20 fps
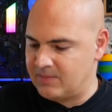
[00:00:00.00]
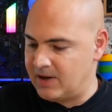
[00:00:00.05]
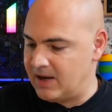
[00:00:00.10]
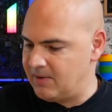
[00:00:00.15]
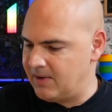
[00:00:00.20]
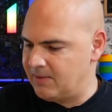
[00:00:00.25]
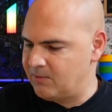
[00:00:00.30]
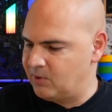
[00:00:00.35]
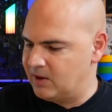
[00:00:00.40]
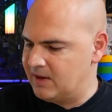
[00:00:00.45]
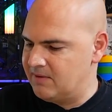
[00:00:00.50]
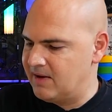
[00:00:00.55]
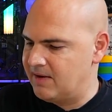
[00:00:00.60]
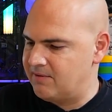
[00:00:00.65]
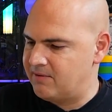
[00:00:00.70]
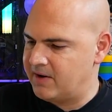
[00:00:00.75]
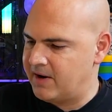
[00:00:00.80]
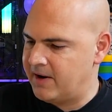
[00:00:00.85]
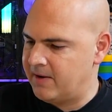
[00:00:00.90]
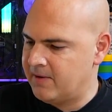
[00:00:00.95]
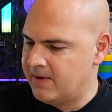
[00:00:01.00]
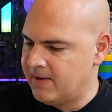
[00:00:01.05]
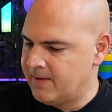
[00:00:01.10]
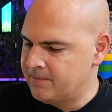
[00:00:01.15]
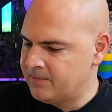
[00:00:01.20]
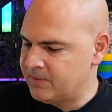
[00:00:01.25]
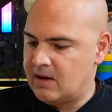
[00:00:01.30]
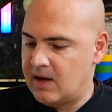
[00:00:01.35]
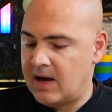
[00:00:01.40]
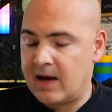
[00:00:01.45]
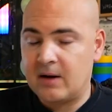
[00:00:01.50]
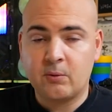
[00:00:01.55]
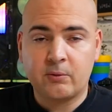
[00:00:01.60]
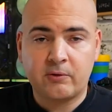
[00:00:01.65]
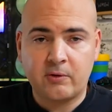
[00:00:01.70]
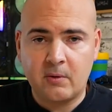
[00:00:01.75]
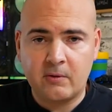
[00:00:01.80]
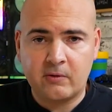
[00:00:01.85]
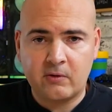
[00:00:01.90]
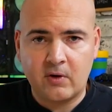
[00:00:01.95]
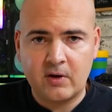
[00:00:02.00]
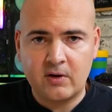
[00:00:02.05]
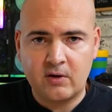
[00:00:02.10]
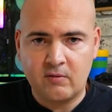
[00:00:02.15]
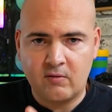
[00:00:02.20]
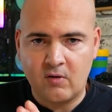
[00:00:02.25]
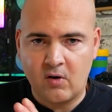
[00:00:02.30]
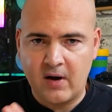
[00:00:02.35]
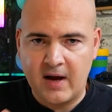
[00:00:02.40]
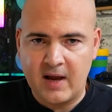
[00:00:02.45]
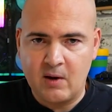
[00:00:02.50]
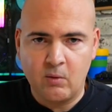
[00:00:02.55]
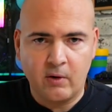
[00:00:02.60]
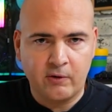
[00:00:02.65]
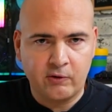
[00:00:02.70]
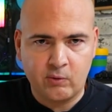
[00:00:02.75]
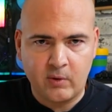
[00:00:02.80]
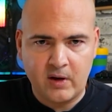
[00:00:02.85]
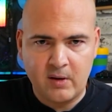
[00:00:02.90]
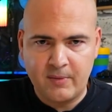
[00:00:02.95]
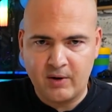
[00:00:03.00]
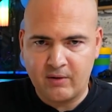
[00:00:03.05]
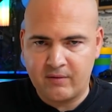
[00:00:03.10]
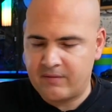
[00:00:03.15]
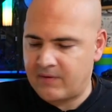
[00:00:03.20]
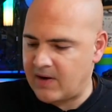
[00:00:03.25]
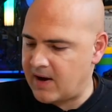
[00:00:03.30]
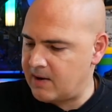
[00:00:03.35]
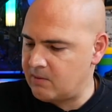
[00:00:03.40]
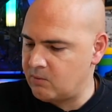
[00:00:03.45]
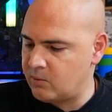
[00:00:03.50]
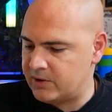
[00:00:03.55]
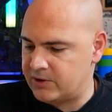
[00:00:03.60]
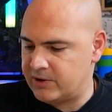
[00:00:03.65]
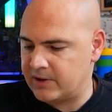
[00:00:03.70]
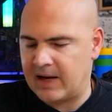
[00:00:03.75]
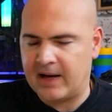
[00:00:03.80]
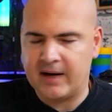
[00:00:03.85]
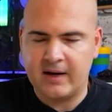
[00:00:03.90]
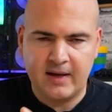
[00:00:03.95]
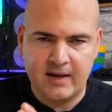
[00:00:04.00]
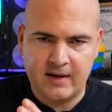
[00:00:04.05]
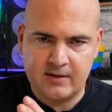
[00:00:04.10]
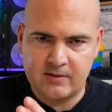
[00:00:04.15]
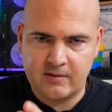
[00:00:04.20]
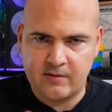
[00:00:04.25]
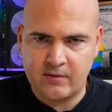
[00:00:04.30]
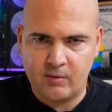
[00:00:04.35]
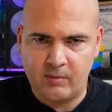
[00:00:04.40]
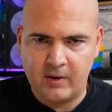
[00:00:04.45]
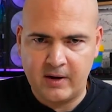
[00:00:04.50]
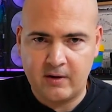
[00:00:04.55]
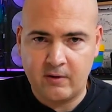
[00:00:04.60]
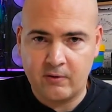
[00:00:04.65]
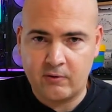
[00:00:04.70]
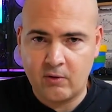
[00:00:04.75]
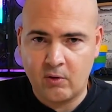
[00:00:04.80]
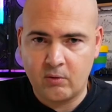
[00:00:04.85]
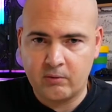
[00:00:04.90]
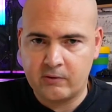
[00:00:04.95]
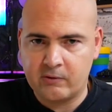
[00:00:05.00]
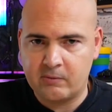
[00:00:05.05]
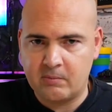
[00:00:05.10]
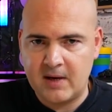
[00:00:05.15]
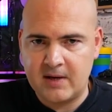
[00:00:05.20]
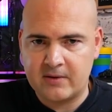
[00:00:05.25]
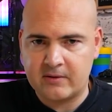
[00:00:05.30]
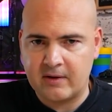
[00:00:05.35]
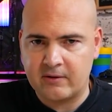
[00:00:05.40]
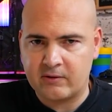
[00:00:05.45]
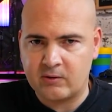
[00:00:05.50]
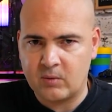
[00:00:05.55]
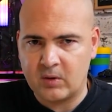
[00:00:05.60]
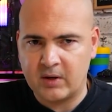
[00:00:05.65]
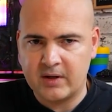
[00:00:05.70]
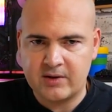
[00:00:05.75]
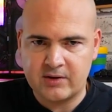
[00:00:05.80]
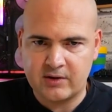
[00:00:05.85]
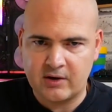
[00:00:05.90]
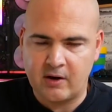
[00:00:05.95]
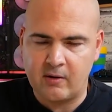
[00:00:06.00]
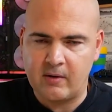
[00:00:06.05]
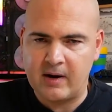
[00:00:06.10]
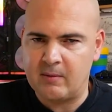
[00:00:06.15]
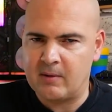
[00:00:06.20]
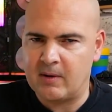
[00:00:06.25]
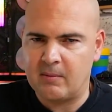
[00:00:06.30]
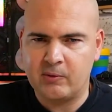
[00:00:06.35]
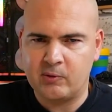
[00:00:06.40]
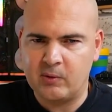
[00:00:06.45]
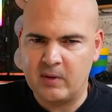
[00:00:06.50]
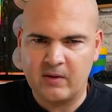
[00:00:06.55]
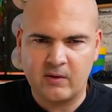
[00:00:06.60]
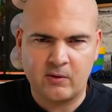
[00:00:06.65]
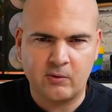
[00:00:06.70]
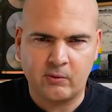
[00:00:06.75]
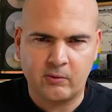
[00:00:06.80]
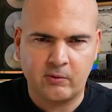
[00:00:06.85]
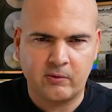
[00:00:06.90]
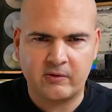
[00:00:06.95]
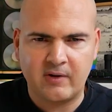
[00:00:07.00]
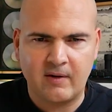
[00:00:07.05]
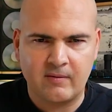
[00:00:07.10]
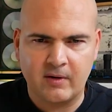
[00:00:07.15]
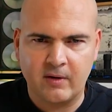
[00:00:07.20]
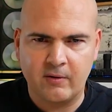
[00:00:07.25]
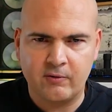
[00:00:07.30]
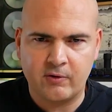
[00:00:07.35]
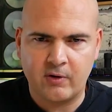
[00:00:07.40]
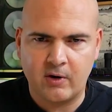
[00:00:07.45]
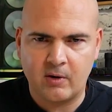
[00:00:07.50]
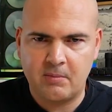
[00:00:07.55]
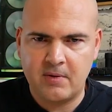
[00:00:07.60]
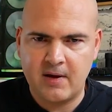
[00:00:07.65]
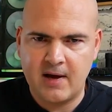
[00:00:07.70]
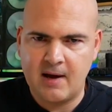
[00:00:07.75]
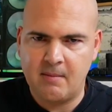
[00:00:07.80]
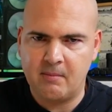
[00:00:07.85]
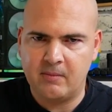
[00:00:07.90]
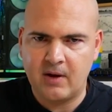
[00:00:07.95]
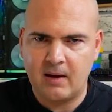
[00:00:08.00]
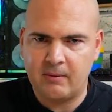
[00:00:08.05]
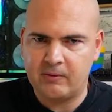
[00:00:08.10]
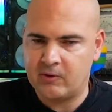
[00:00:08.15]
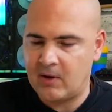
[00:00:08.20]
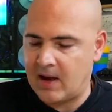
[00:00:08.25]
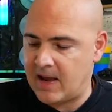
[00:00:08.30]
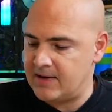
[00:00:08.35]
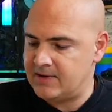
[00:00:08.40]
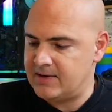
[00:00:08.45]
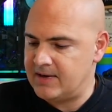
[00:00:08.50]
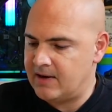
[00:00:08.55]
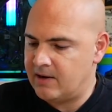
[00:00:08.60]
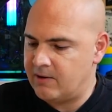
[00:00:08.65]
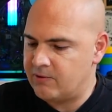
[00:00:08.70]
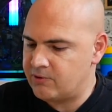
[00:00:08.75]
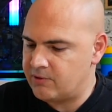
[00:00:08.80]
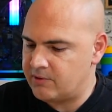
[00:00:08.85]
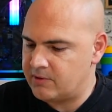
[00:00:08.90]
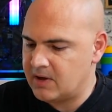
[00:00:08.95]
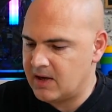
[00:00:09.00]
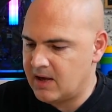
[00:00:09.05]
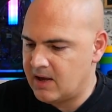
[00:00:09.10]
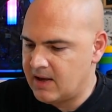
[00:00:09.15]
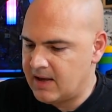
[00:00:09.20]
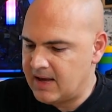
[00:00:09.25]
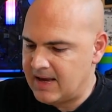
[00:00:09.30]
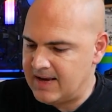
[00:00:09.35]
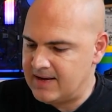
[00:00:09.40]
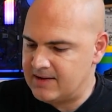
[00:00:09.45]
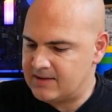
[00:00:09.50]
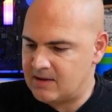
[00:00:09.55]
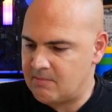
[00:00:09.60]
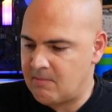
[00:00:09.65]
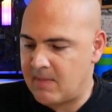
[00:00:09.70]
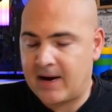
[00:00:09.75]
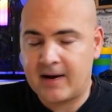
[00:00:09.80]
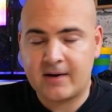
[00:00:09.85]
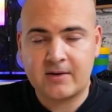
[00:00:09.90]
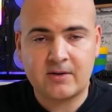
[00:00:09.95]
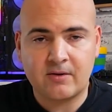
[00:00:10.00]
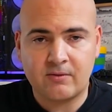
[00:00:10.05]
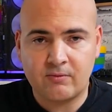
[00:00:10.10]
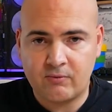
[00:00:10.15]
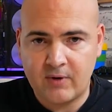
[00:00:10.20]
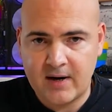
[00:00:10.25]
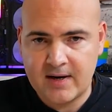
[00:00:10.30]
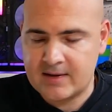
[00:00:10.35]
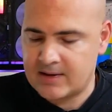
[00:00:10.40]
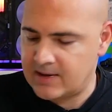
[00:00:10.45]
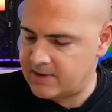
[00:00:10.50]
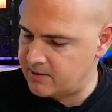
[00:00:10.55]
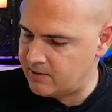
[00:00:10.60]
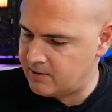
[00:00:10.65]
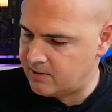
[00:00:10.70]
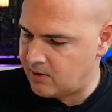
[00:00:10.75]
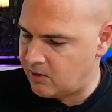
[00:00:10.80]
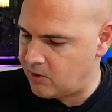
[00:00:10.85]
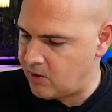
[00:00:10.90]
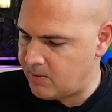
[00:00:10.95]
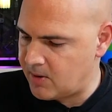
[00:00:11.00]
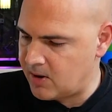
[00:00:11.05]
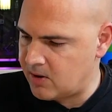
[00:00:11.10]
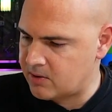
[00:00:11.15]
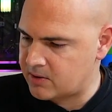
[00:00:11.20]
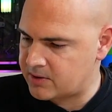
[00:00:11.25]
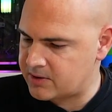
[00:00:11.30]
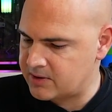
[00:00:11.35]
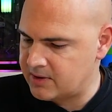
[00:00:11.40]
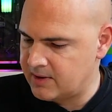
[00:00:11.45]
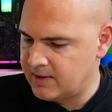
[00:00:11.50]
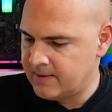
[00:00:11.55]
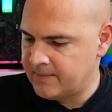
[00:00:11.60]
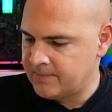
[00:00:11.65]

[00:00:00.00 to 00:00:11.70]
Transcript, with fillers: Anyway, we'll leave that for now. And also inside you've got a 120mm fan, which again is thermally controlled speed sensor wise, so anywhere between the 700 RPM up to 1800 is the max rated on the box.